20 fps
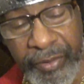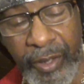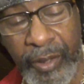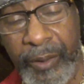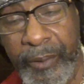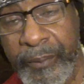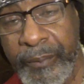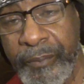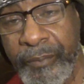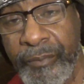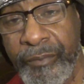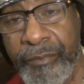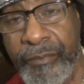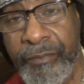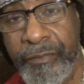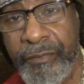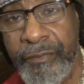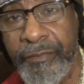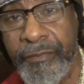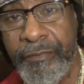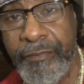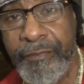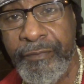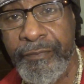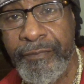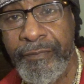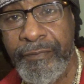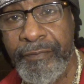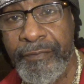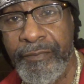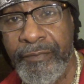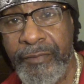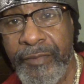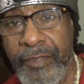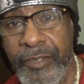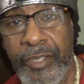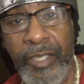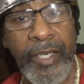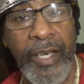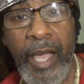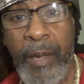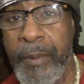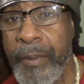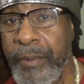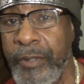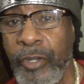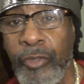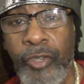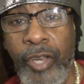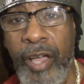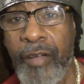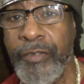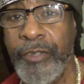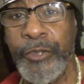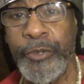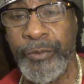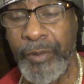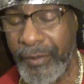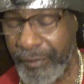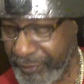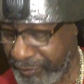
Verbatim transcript: her. See, a lot of people don't love us, Joe